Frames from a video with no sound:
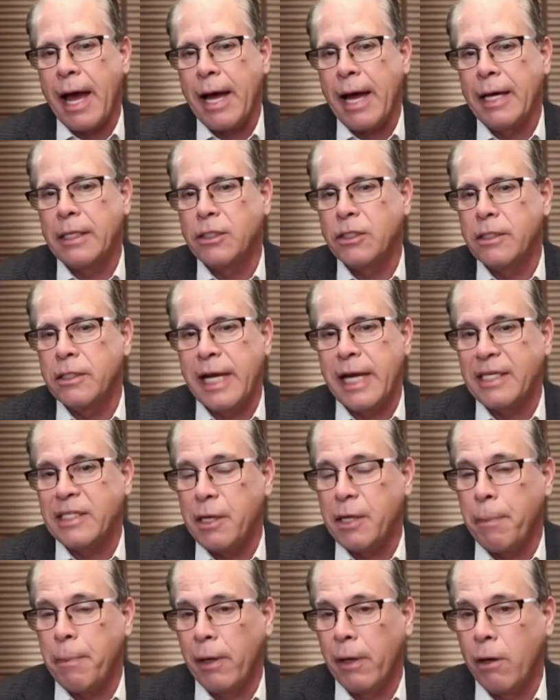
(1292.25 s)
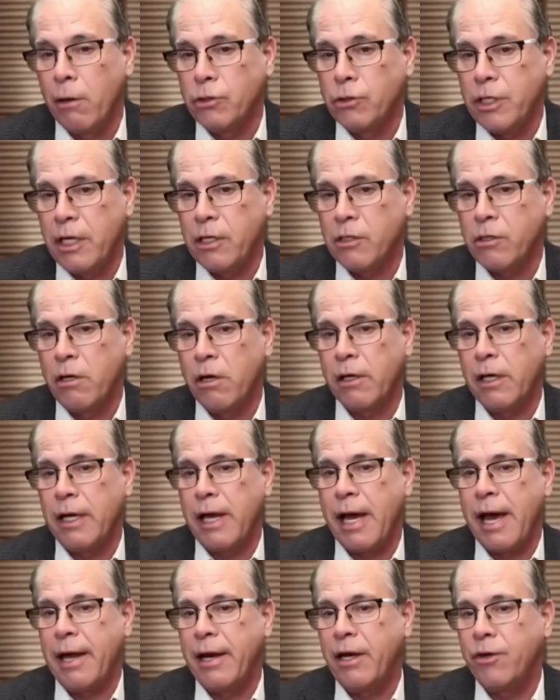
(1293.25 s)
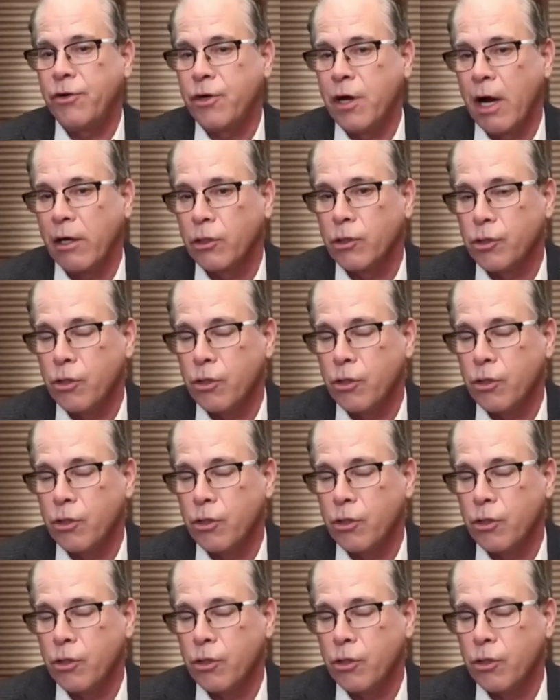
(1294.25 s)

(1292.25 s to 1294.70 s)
as Nancy Pelosi is looking at it,